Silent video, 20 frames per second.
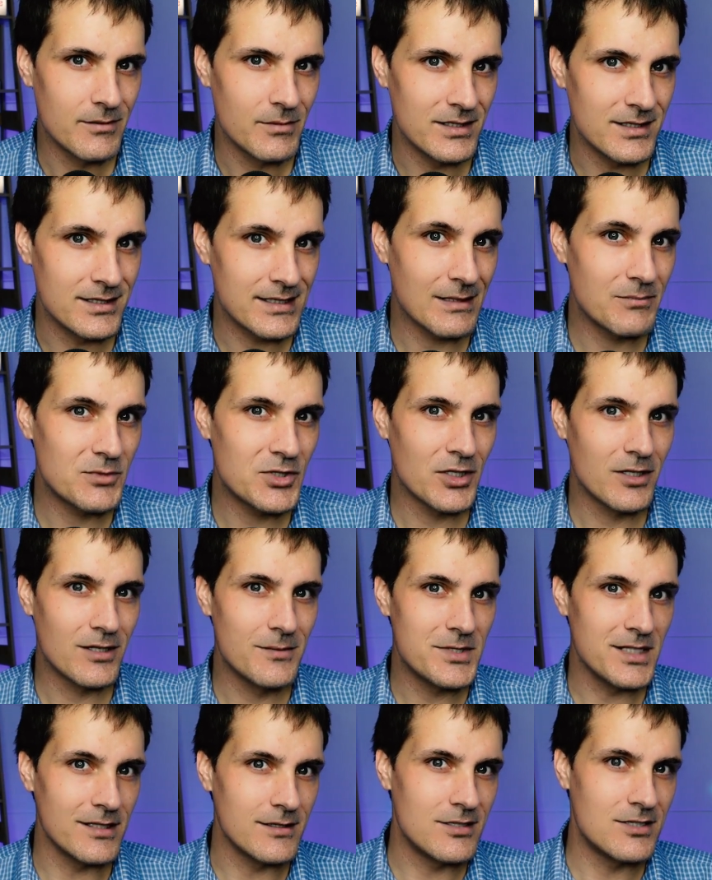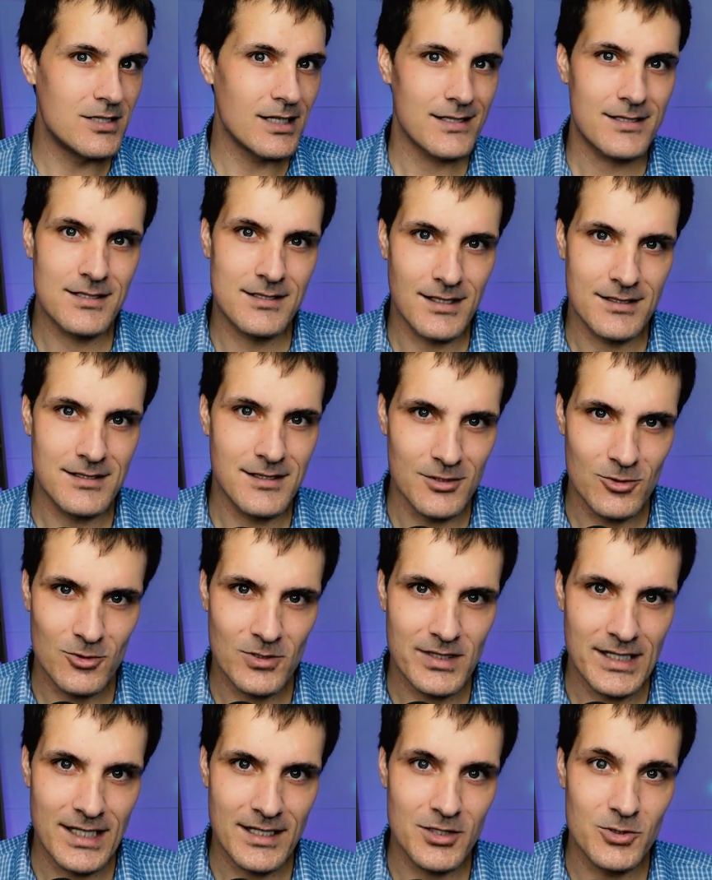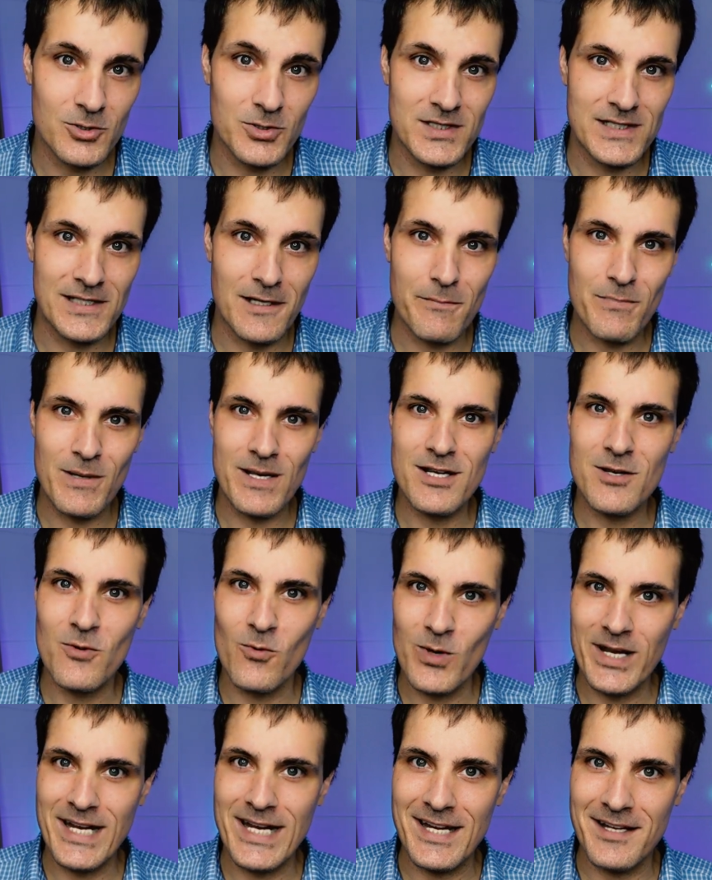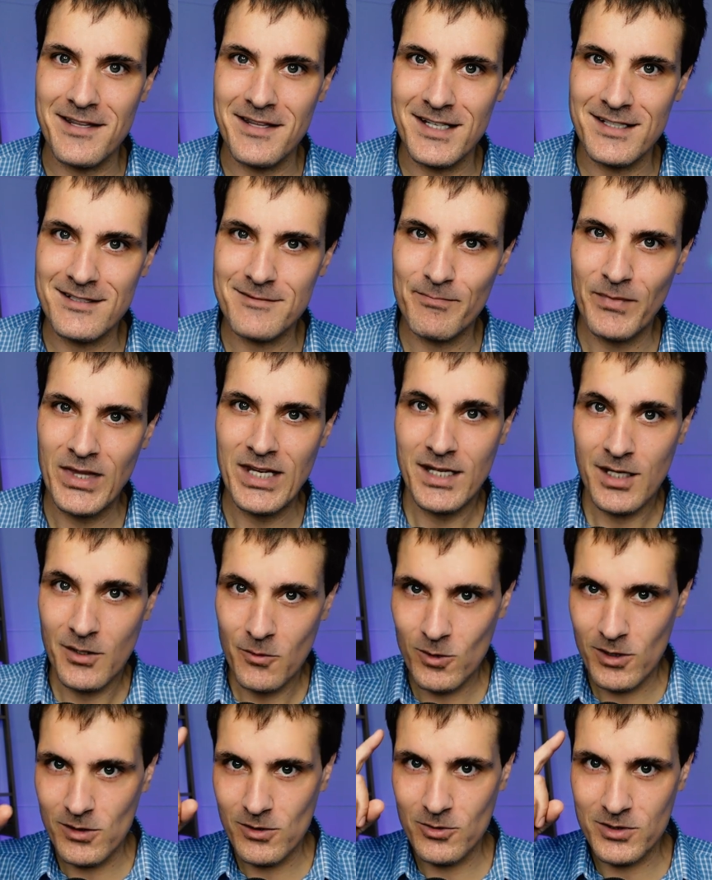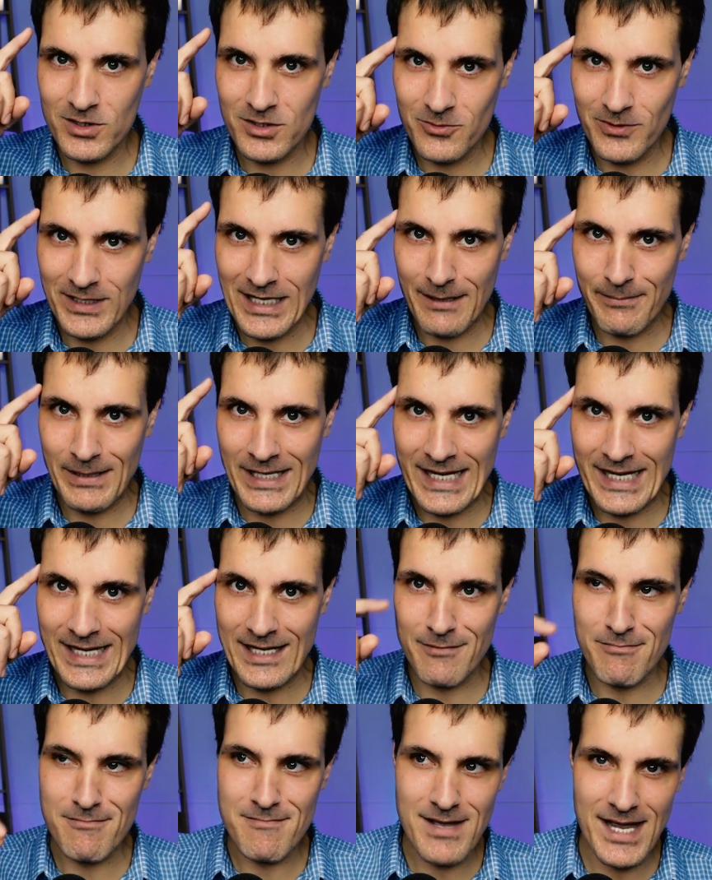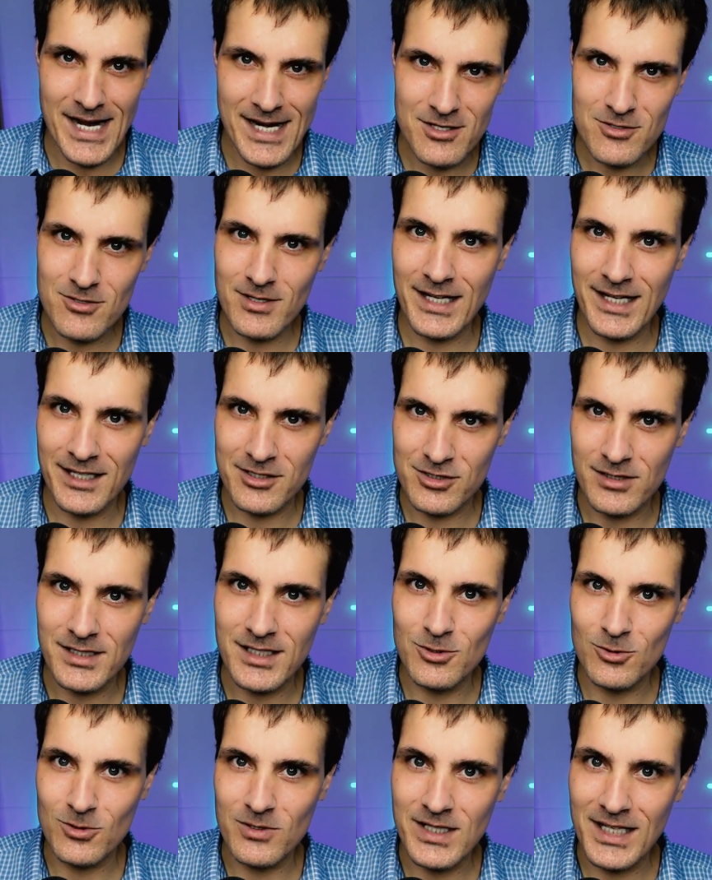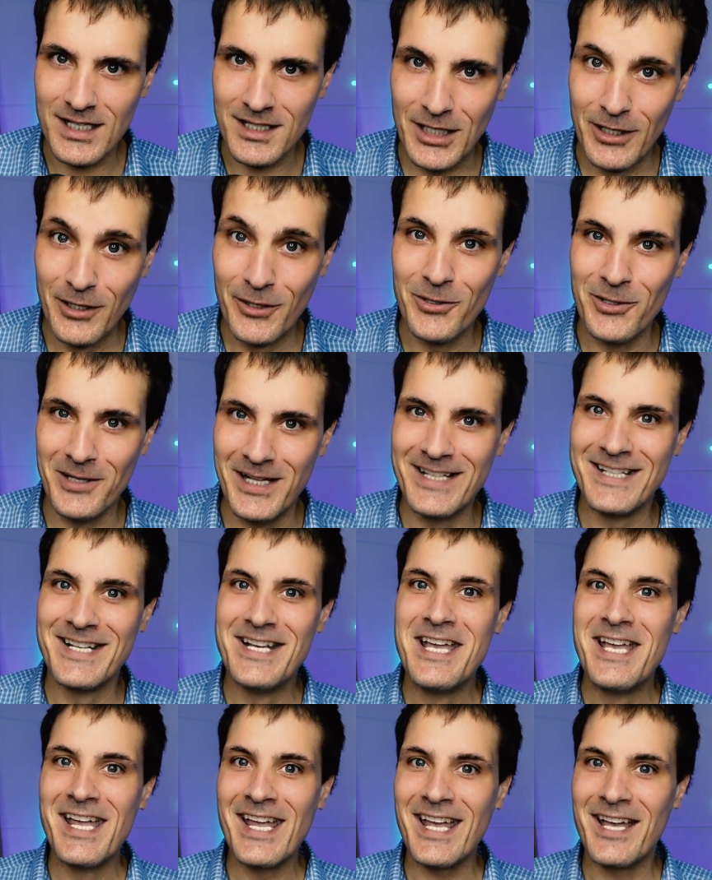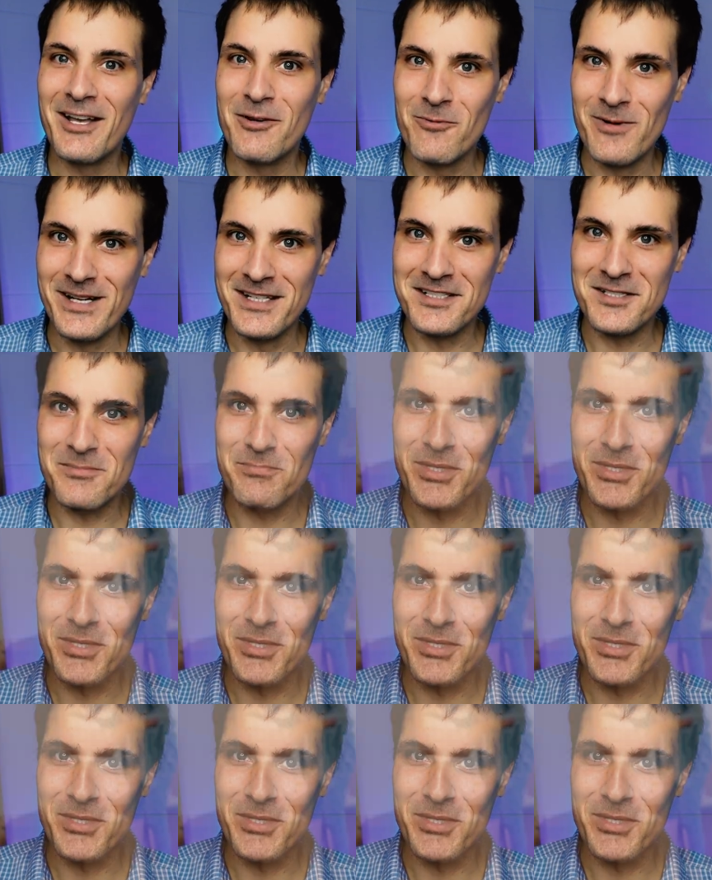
Sometimes it just doesn't look that good. So be aware that what looks good up here may not actually look that good when it's